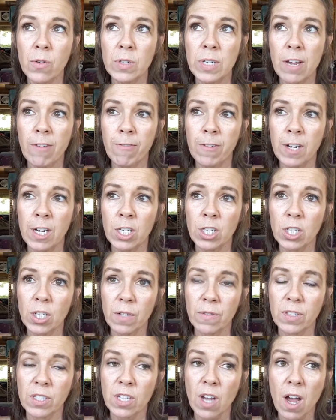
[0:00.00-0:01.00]
definition
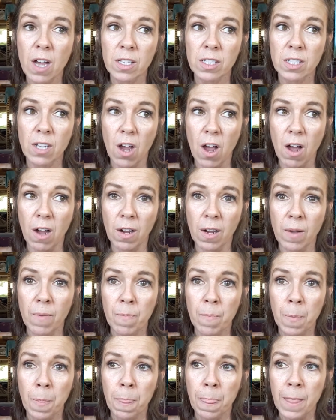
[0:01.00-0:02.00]
of satsang
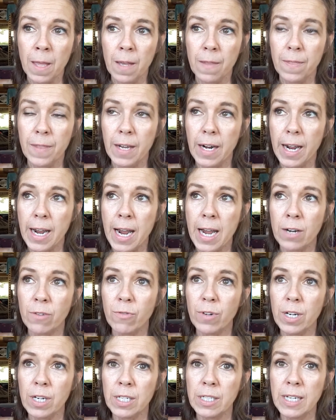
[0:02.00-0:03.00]
that I had
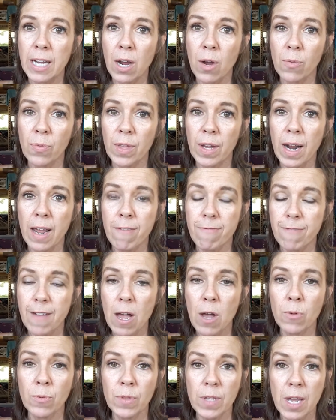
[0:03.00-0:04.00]
written down that I
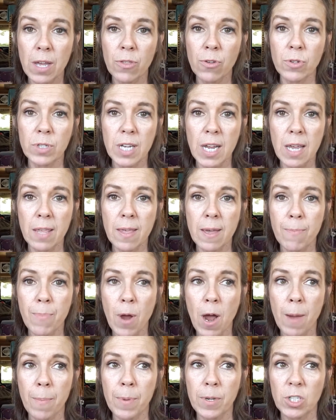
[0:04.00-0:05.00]
found the other day that
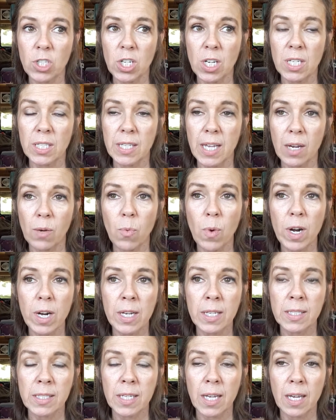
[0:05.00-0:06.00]
Papaji said. What
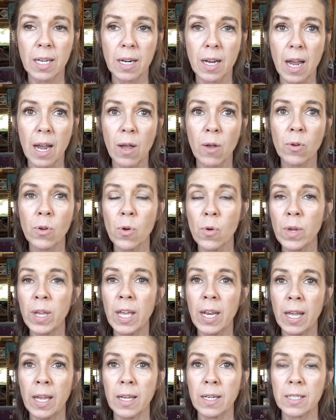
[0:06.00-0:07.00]
is it? I'll go
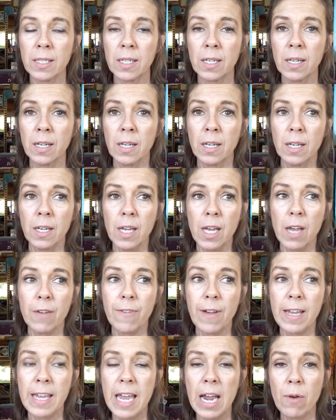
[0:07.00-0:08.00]
get it if
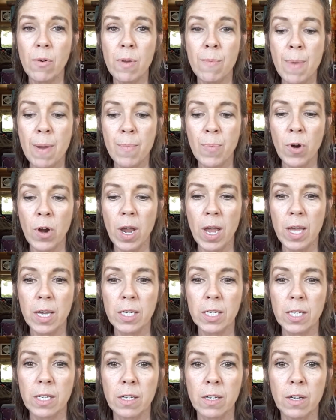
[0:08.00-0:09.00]
I can't remember
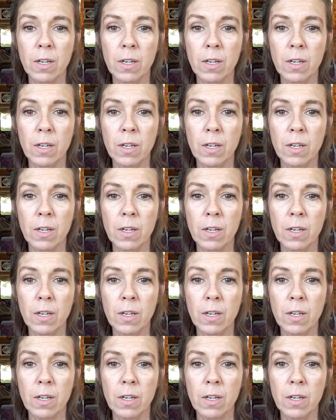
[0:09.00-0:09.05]
it.